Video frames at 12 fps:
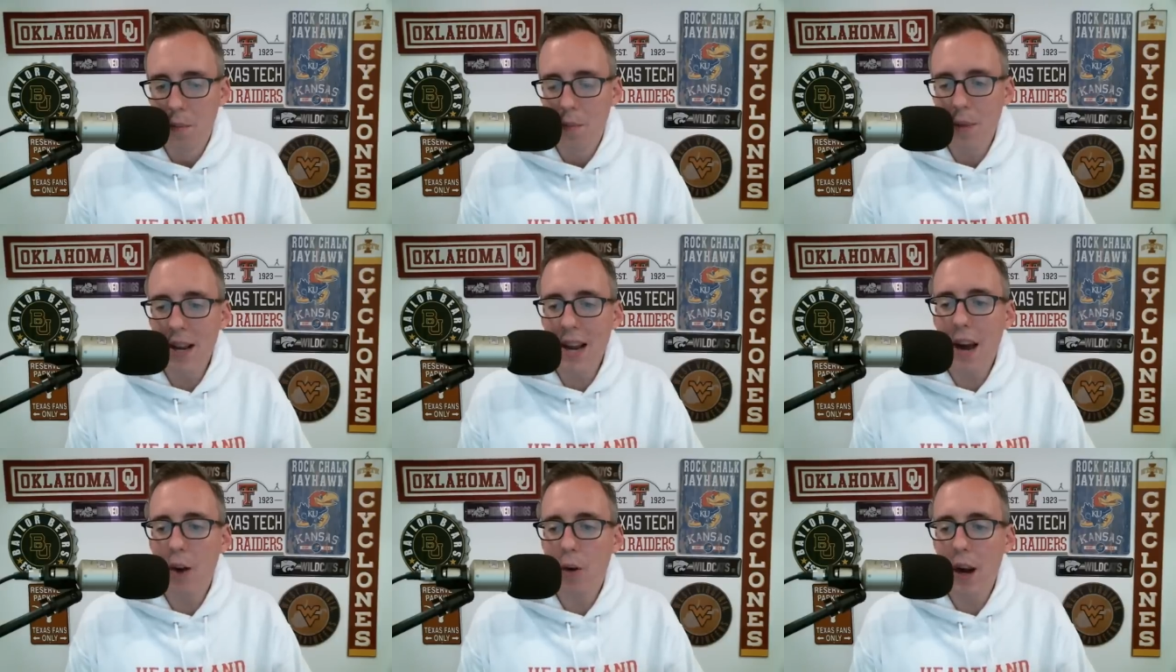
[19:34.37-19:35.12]
Pete,
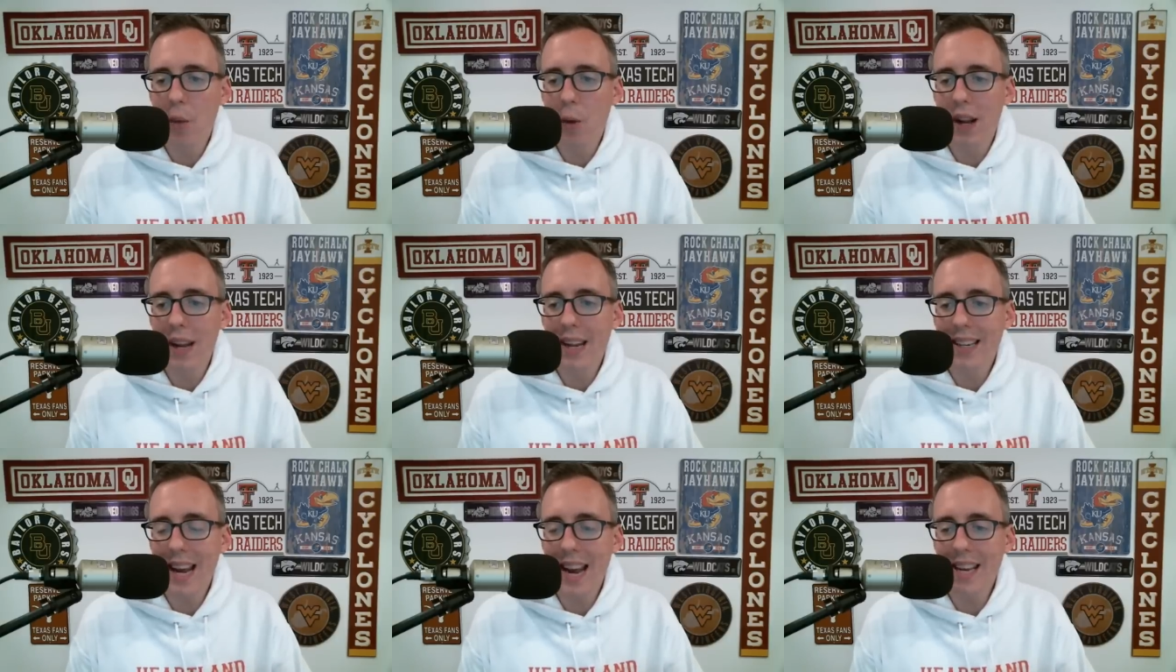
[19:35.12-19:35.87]
how great would a
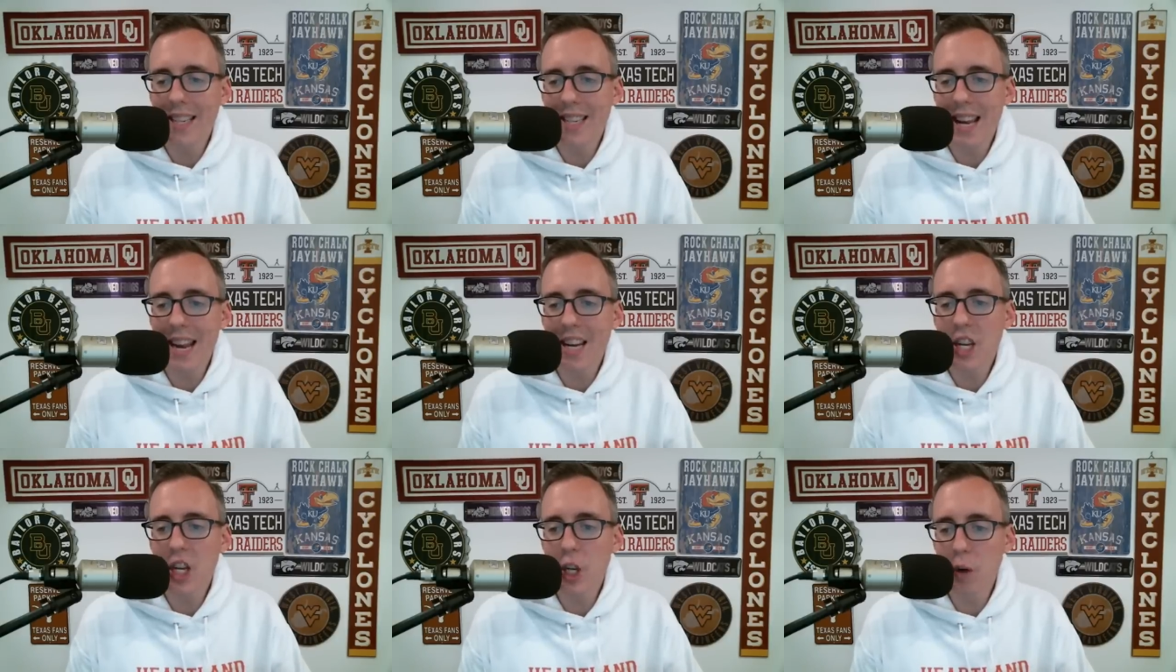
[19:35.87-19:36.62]

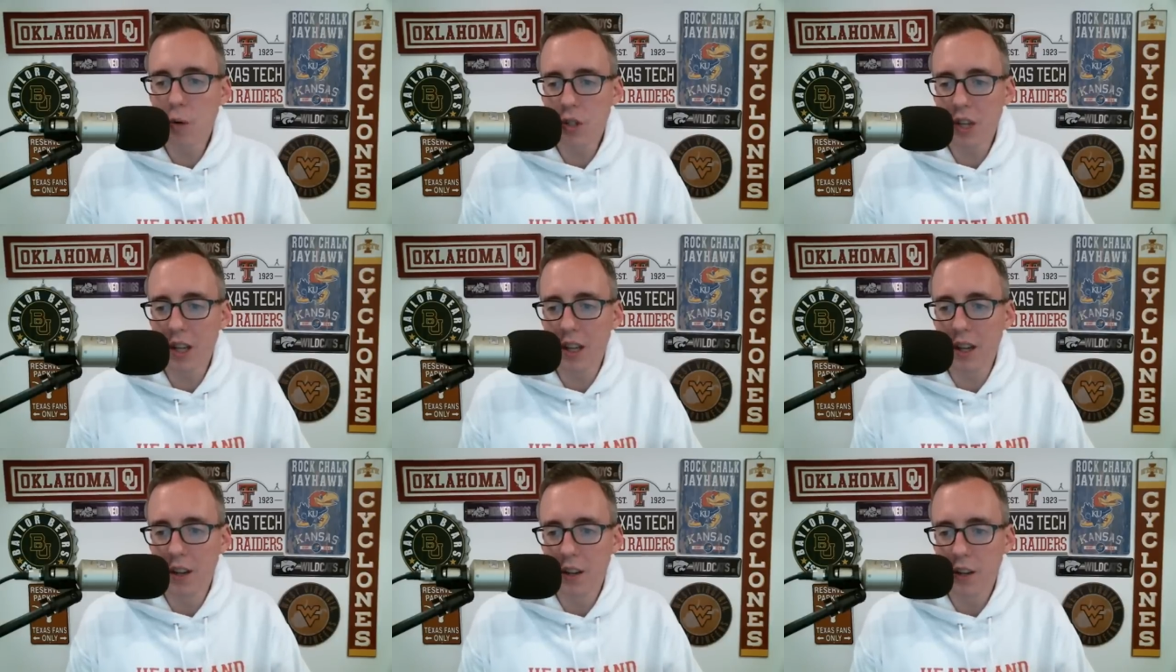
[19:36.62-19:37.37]
K-State-Houston